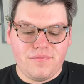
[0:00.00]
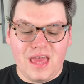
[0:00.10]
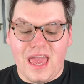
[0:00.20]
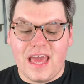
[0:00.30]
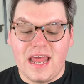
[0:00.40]

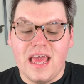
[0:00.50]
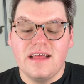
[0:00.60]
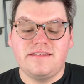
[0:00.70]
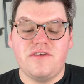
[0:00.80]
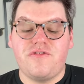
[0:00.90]
And
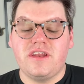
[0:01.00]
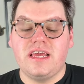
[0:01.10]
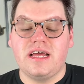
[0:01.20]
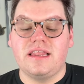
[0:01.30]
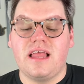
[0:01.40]

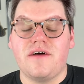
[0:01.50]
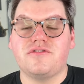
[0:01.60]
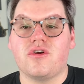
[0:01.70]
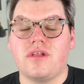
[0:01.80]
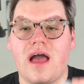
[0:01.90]
Tiffany
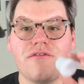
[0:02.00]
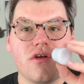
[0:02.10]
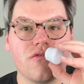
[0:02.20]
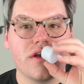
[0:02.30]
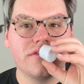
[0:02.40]
loves her
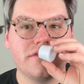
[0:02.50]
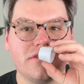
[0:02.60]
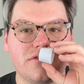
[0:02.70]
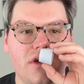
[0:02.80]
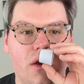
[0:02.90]
lavender
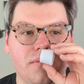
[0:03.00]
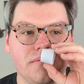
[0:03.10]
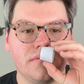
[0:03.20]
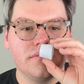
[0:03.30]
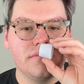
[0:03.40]
fragrances. So
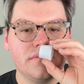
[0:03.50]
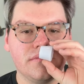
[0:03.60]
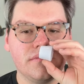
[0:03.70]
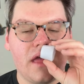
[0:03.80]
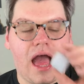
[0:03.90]

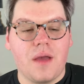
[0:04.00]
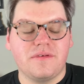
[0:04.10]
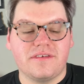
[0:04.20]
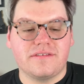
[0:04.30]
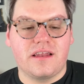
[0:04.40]
I
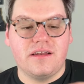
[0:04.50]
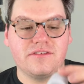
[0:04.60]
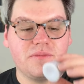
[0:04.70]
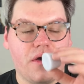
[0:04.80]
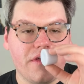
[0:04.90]
was excited to
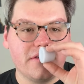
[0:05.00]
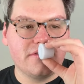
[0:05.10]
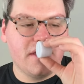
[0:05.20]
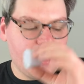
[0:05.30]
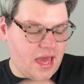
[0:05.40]
smell
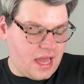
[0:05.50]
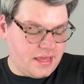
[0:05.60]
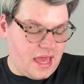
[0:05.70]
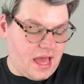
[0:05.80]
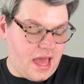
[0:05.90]
this. And
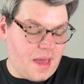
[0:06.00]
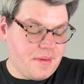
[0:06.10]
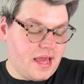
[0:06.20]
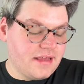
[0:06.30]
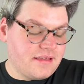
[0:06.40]
yeah, I
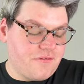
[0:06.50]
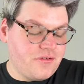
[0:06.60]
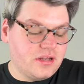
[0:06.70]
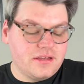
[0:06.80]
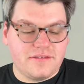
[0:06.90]
mean, it
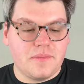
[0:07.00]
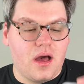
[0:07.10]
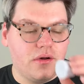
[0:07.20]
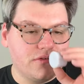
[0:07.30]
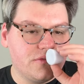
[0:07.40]
definitely
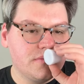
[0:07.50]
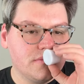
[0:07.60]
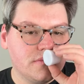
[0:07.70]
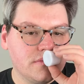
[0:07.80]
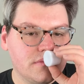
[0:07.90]
smells
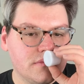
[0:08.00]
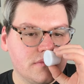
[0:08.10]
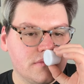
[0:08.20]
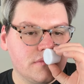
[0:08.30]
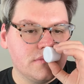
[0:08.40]

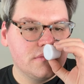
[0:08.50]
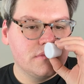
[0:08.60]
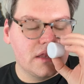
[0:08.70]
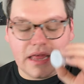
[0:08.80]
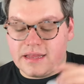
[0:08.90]

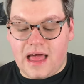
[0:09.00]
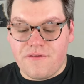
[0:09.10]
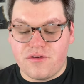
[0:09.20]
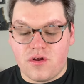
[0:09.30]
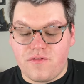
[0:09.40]
like
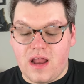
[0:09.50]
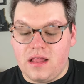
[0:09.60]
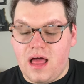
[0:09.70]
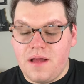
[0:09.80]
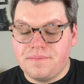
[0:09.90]
lavender
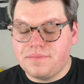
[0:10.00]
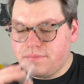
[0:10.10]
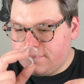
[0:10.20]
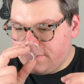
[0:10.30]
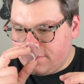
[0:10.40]
vanilla.
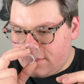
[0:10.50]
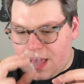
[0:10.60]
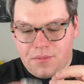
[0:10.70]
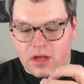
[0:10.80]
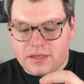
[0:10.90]

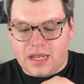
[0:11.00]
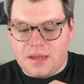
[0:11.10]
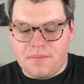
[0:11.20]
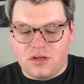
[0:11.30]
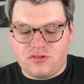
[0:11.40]
I'm not
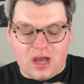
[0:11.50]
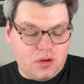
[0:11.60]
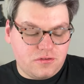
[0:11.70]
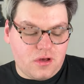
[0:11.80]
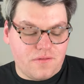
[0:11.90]
getting much
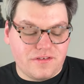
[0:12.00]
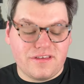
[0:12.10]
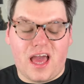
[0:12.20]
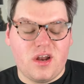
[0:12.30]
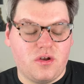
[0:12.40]
else.
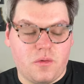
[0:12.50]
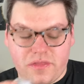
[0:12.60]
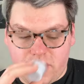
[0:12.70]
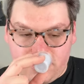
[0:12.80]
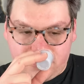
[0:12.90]
Obviously, I don't know what
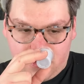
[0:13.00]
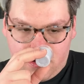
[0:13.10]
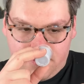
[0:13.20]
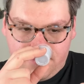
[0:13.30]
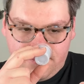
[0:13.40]
the notes are